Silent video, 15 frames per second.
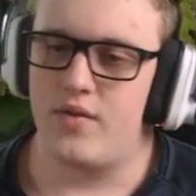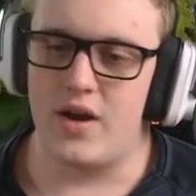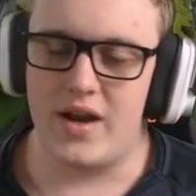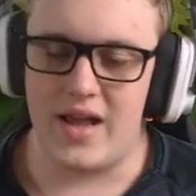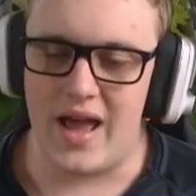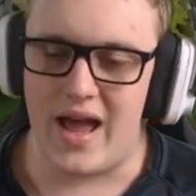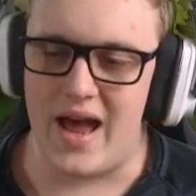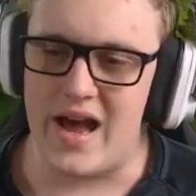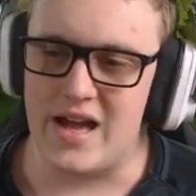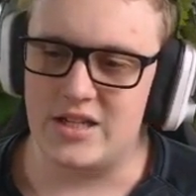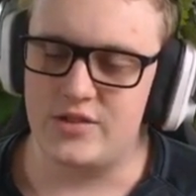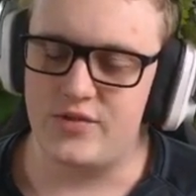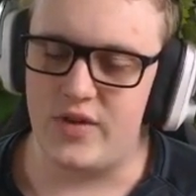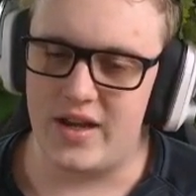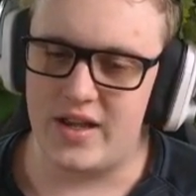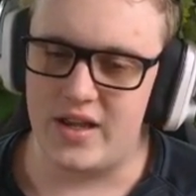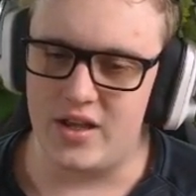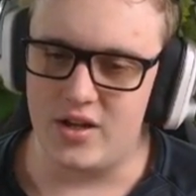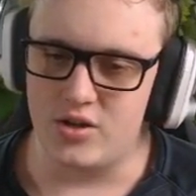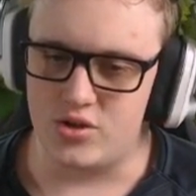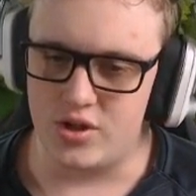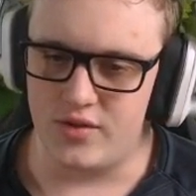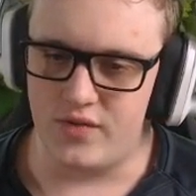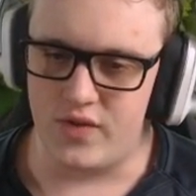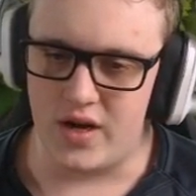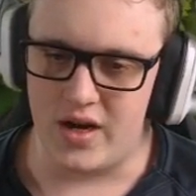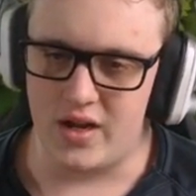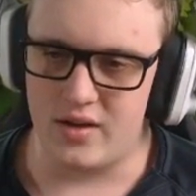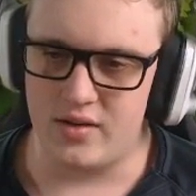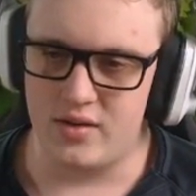Ashe, finding Kindred,
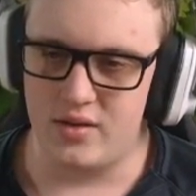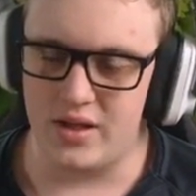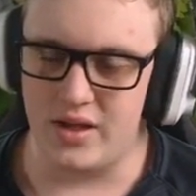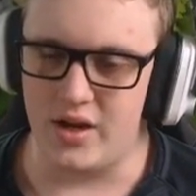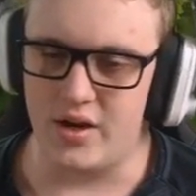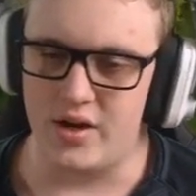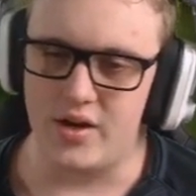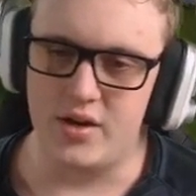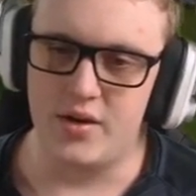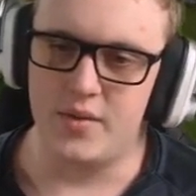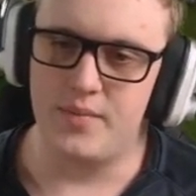finding Leona.